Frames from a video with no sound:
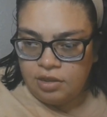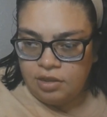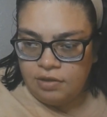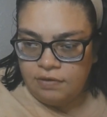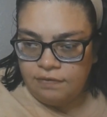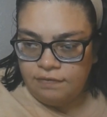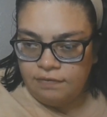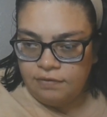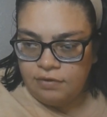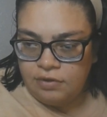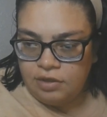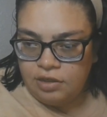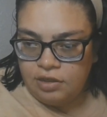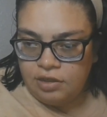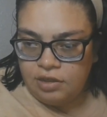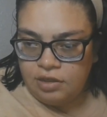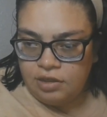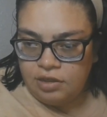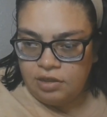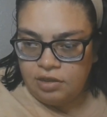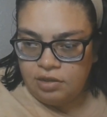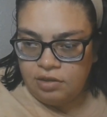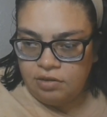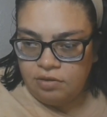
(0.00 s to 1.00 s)
if
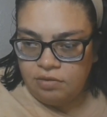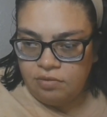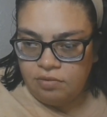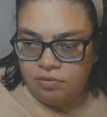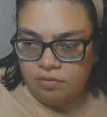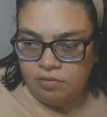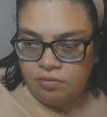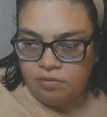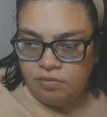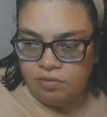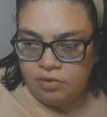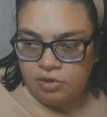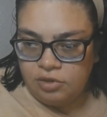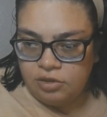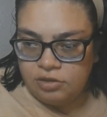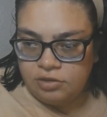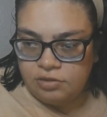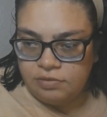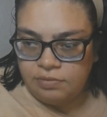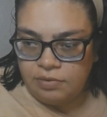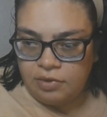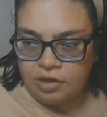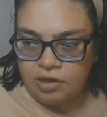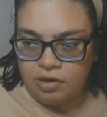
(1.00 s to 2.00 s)
it
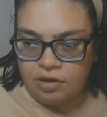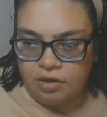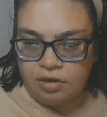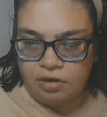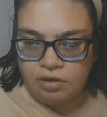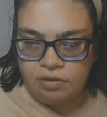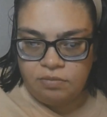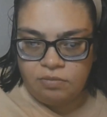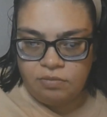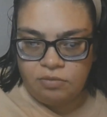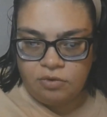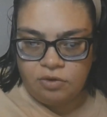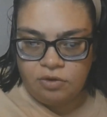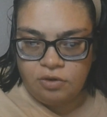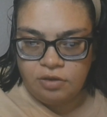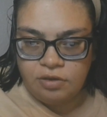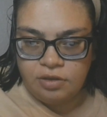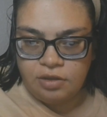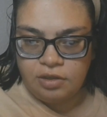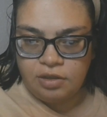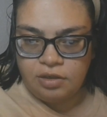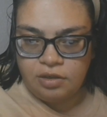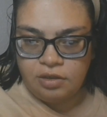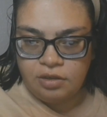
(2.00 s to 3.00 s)
was my heart more
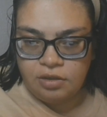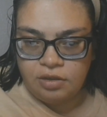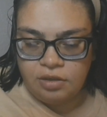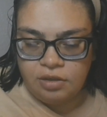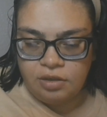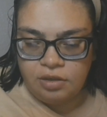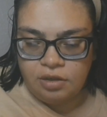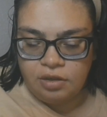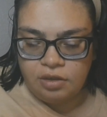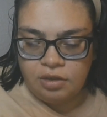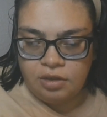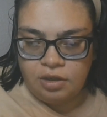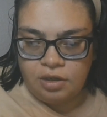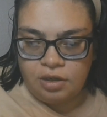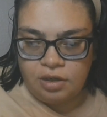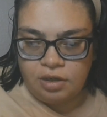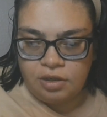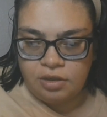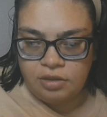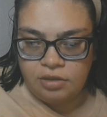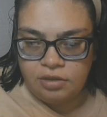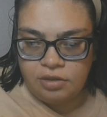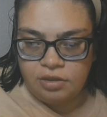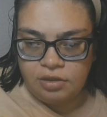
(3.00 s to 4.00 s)
than
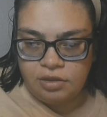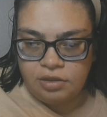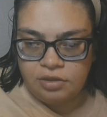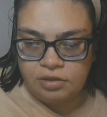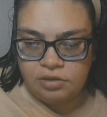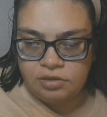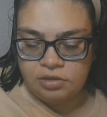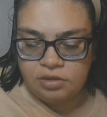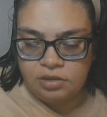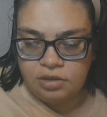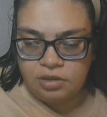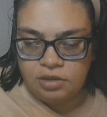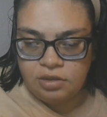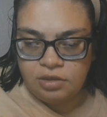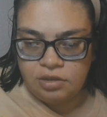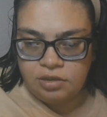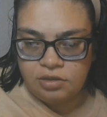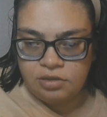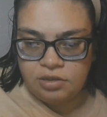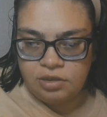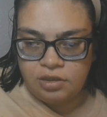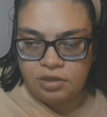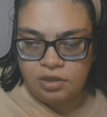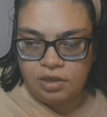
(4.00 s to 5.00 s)
God does.
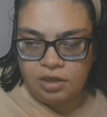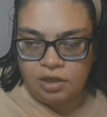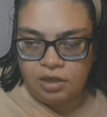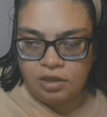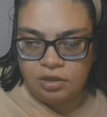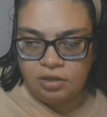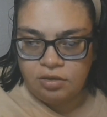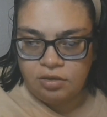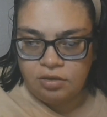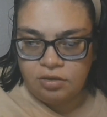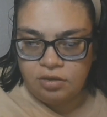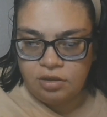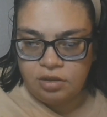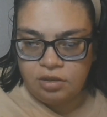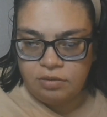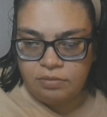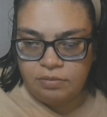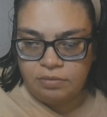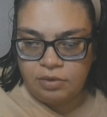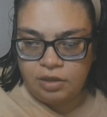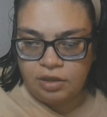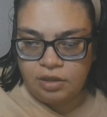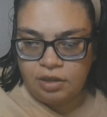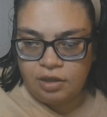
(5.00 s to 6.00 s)
It's an idol in
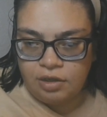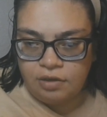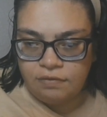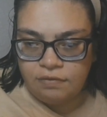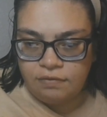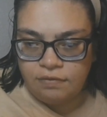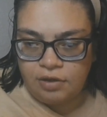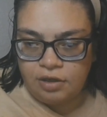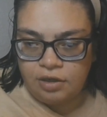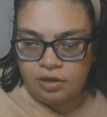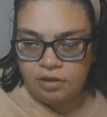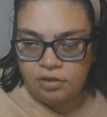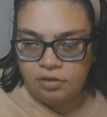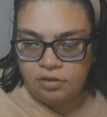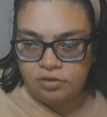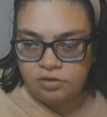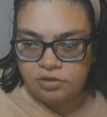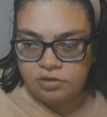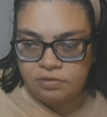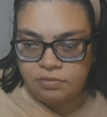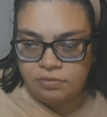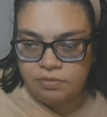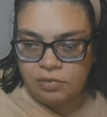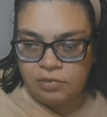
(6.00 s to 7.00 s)
my life.
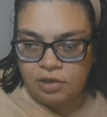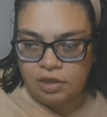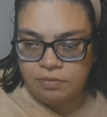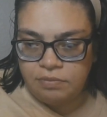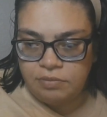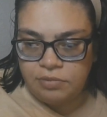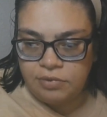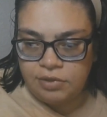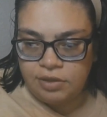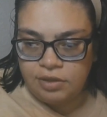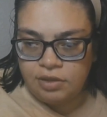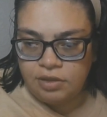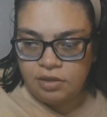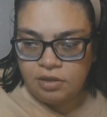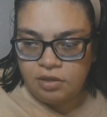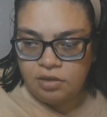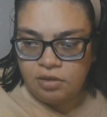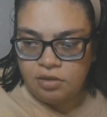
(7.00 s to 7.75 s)
Idols might be